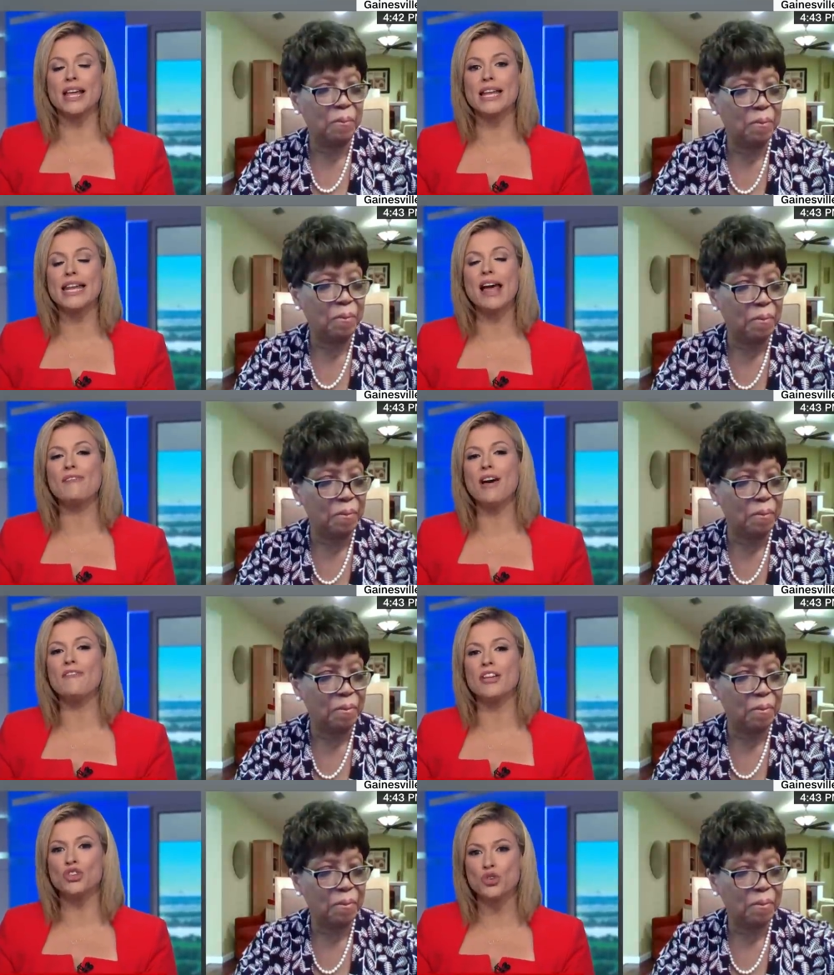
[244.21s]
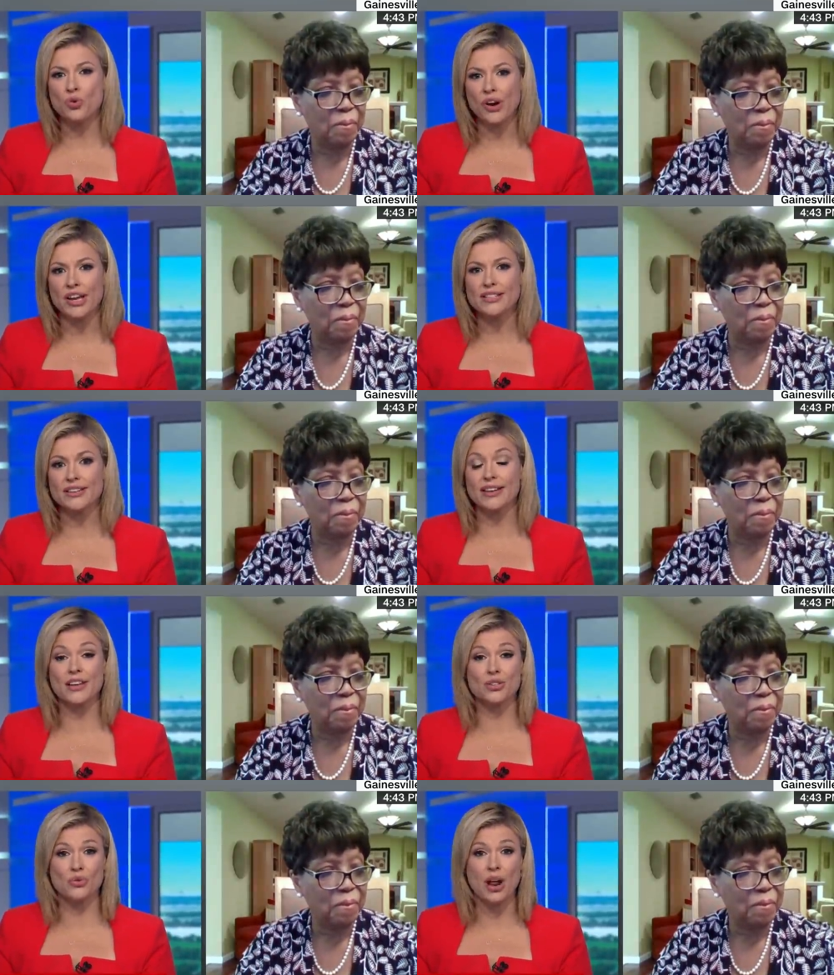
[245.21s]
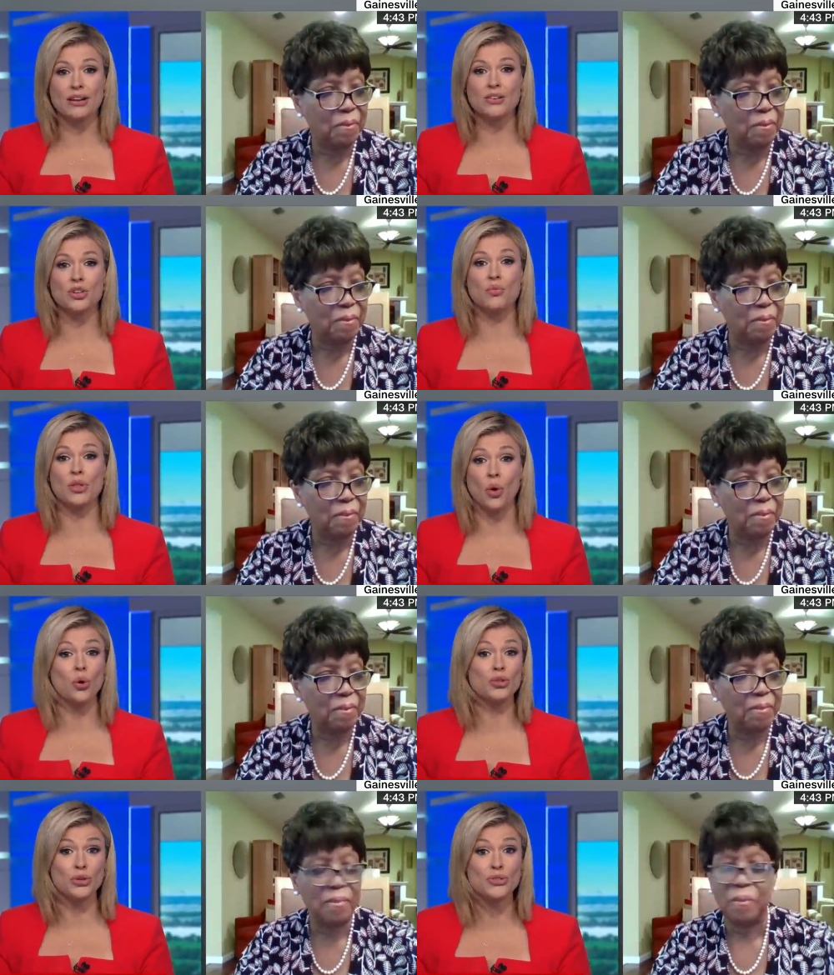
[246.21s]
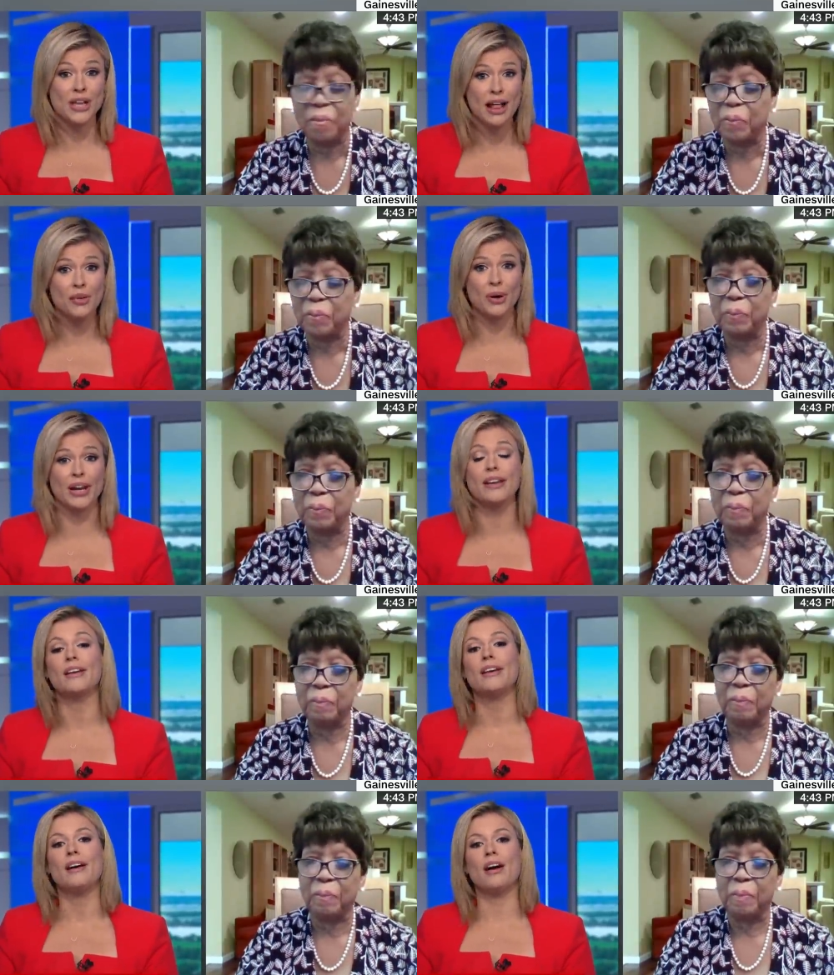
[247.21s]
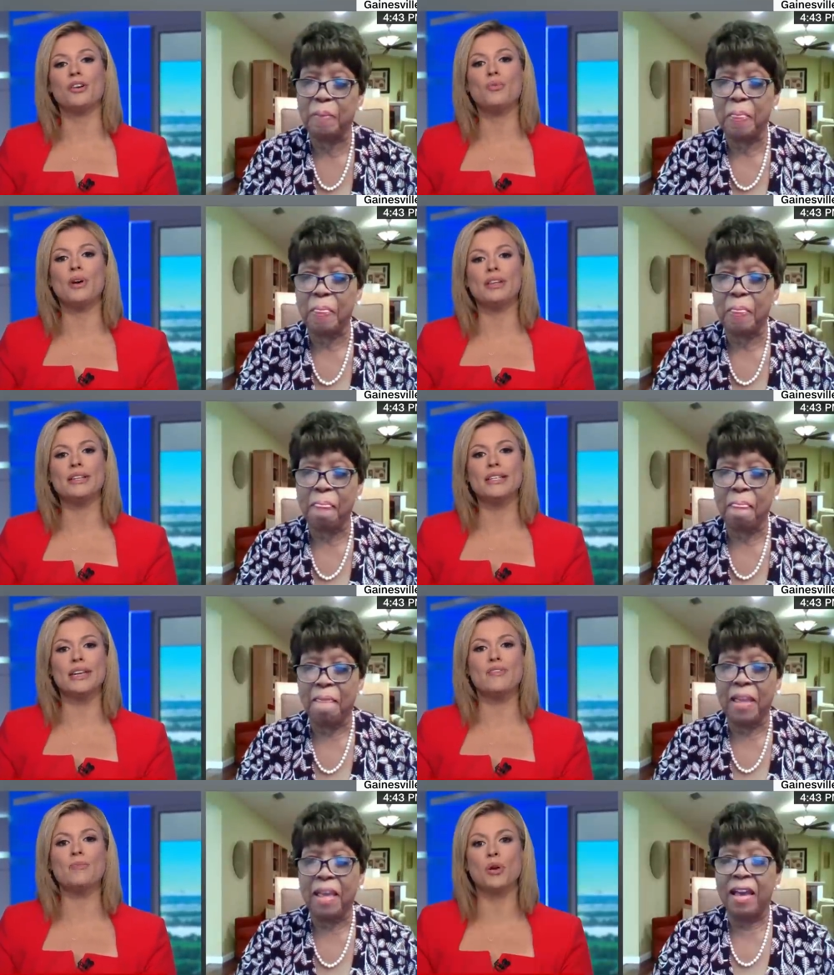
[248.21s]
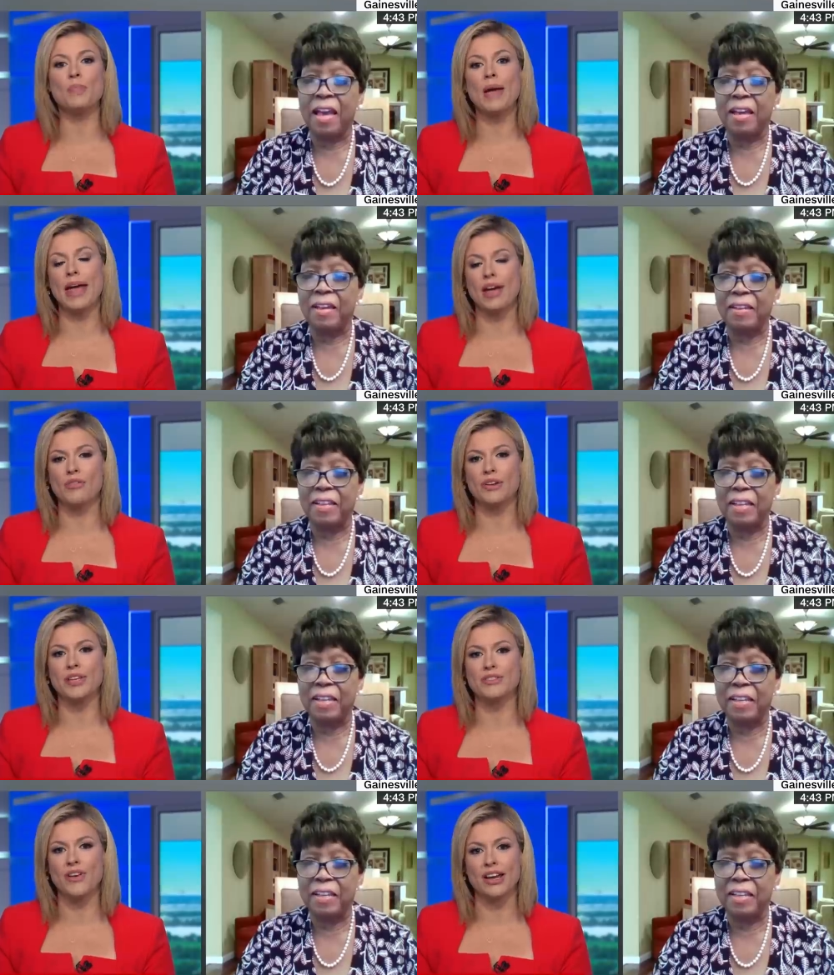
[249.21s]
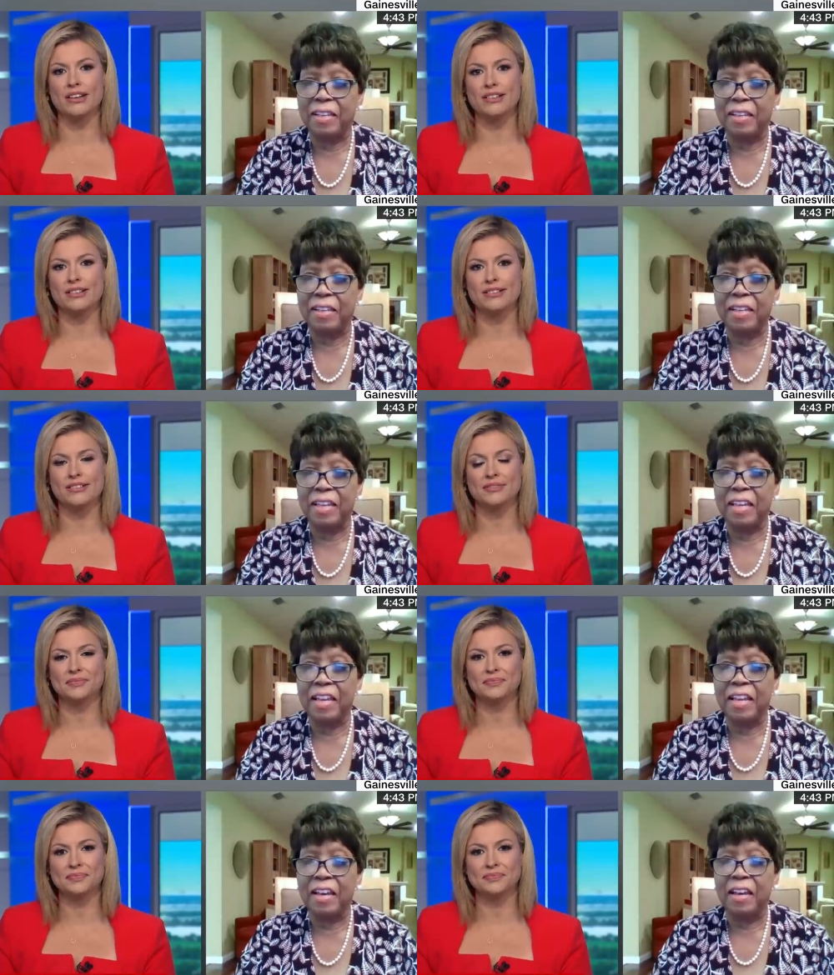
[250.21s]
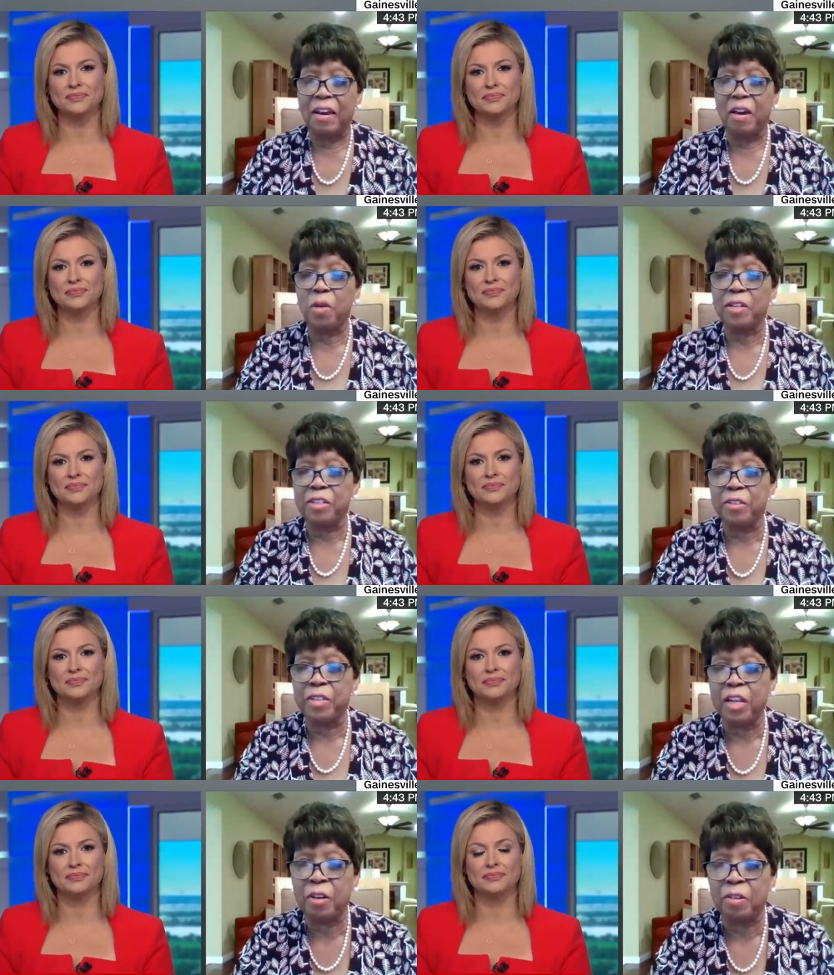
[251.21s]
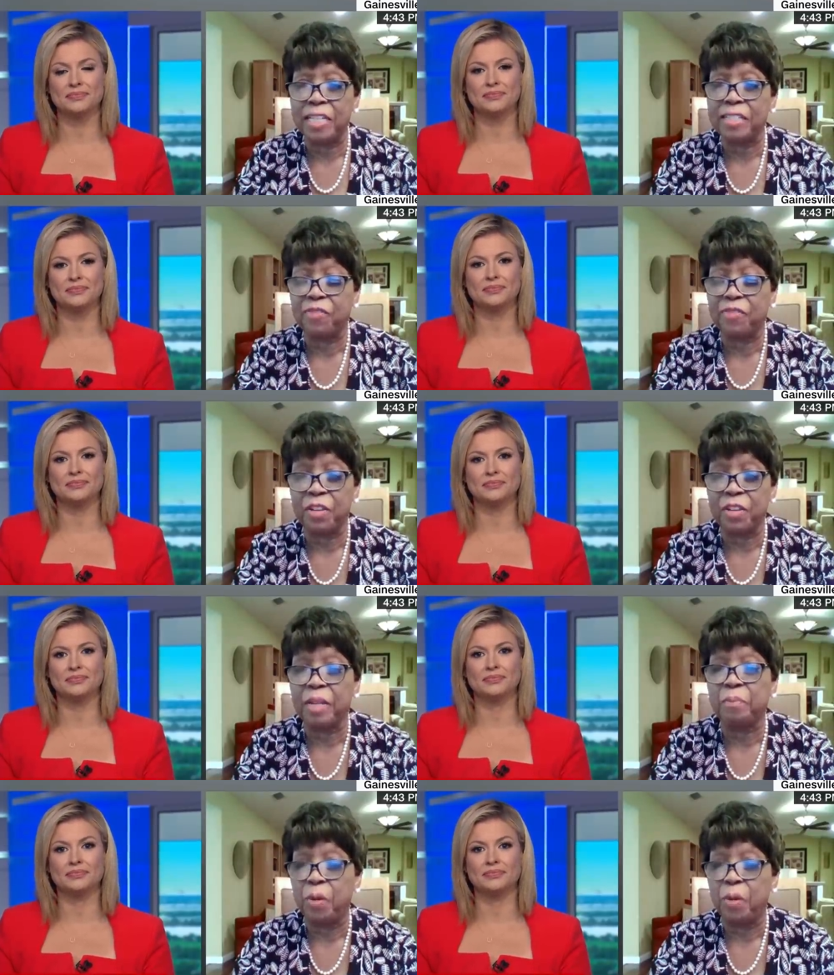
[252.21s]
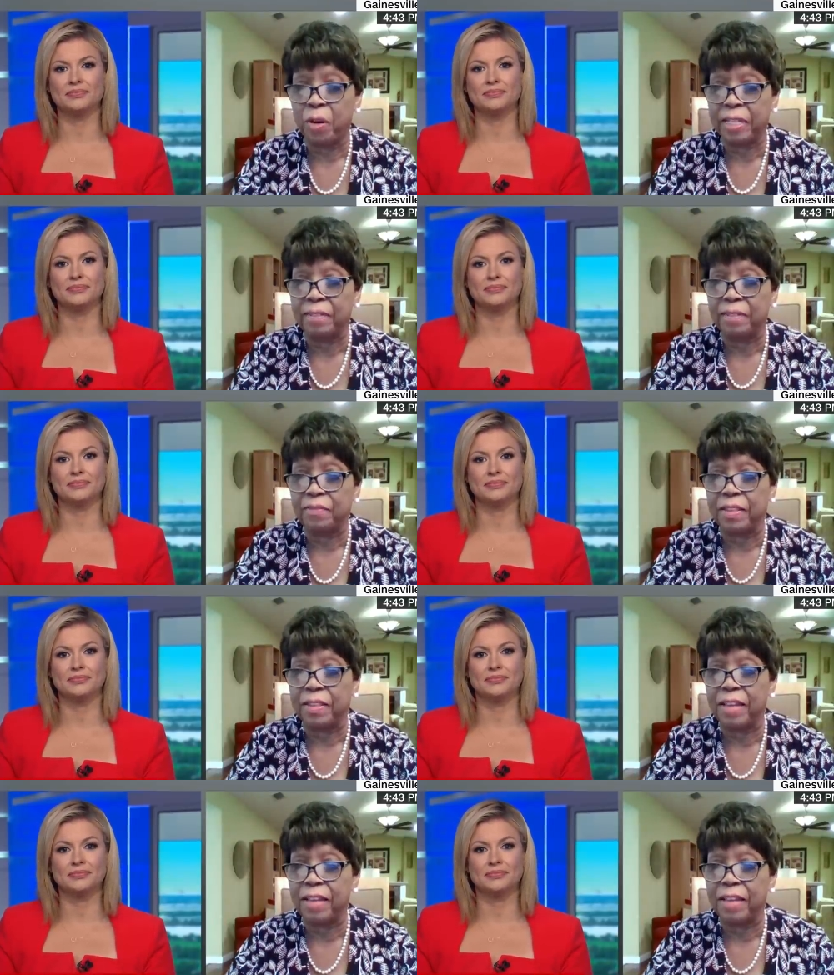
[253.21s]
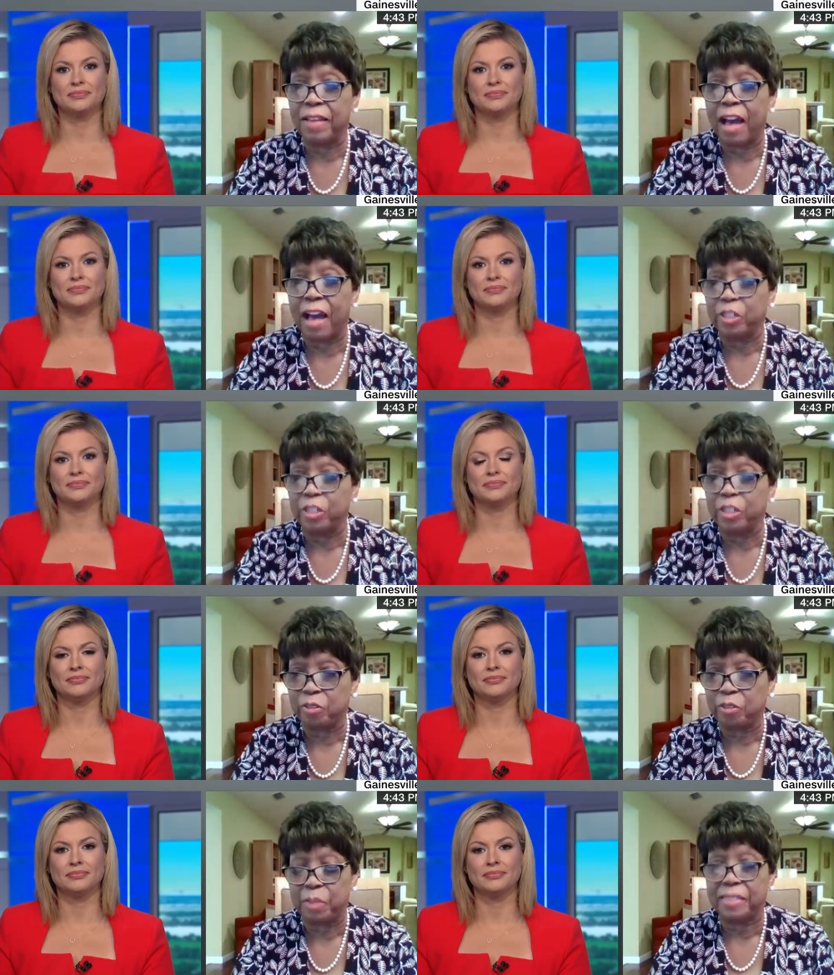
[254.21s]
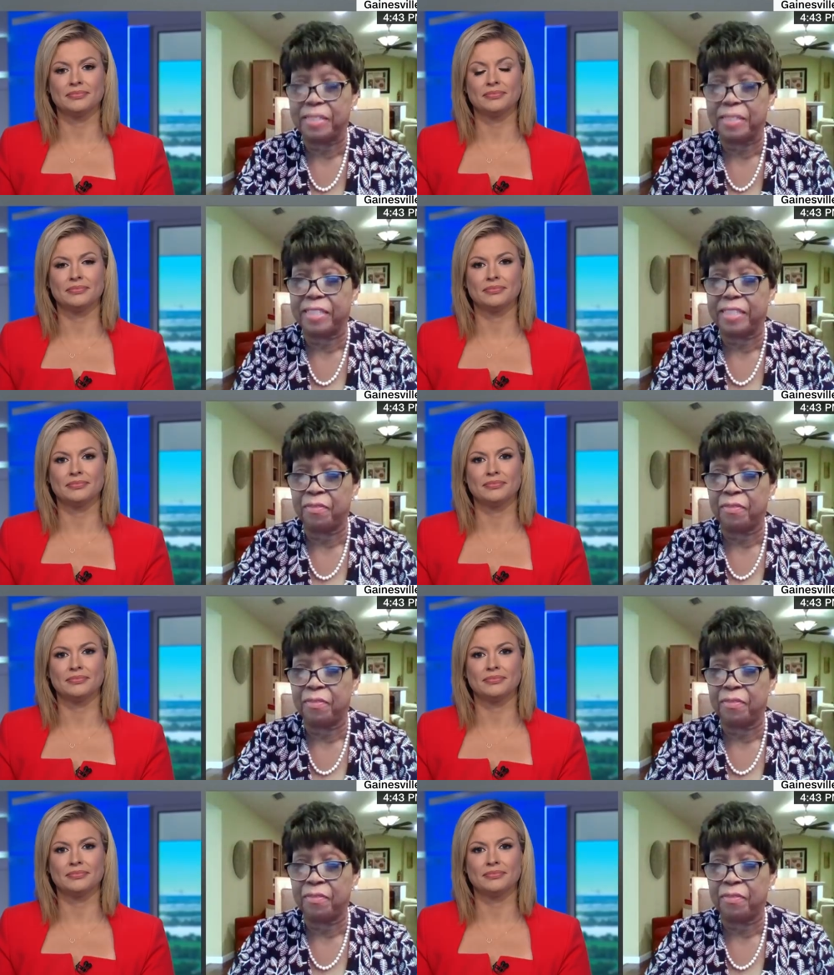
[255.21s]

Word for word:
Speaker 1: enough of a choice, and he is threatening to withhold your salary. Are you willing to give up your pay over this
Speaker 2: fight? Well, you know, it's very important for our children to be safe